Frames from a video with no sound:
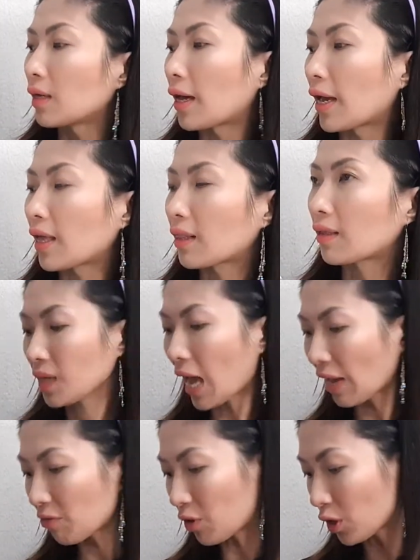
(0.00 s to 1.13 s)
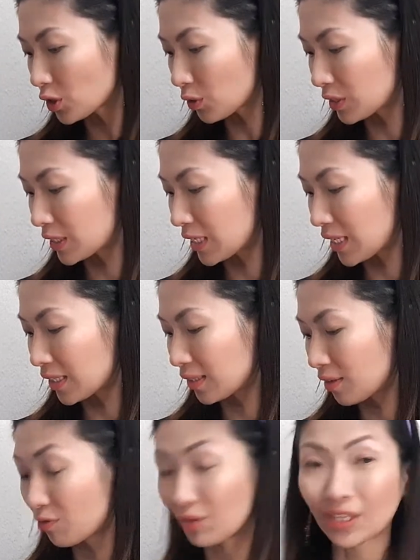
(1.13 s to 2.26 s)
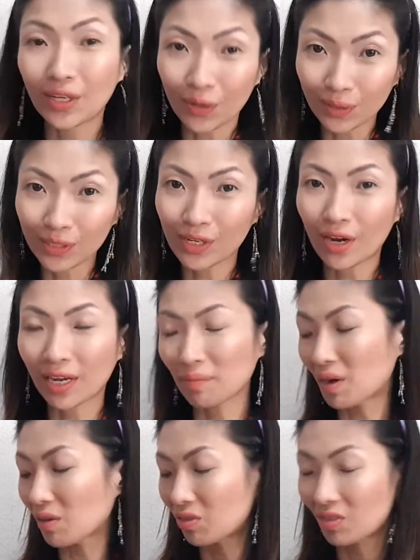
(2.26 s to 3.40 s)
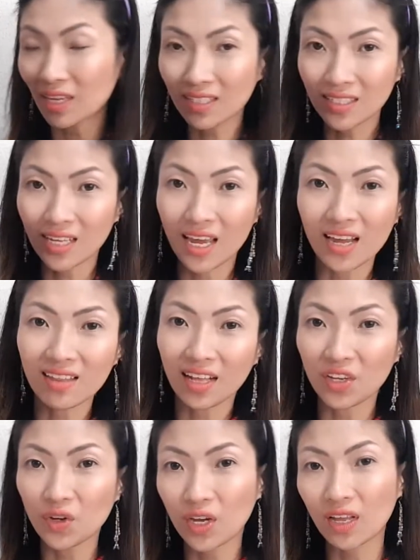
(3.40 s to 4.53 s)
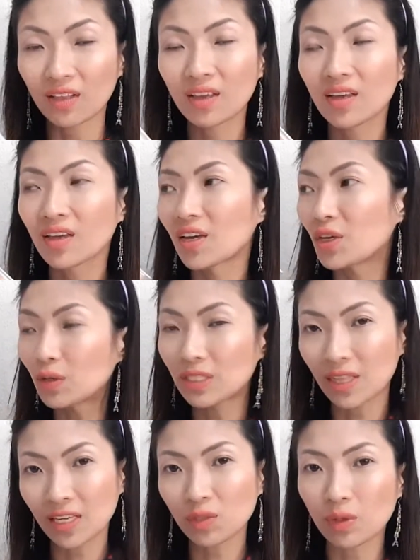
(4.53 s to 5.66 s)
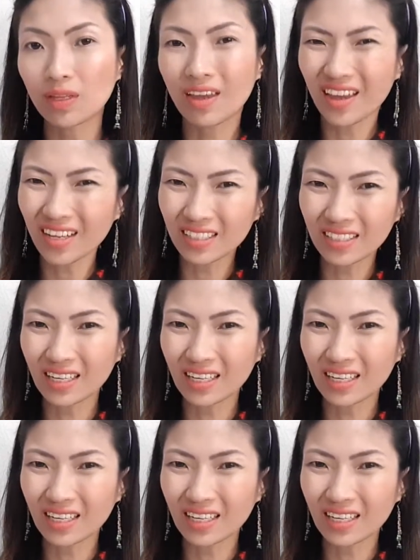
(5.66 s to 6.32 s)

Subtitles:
And I've also seen videos talking about this, saying that you can use this with kids.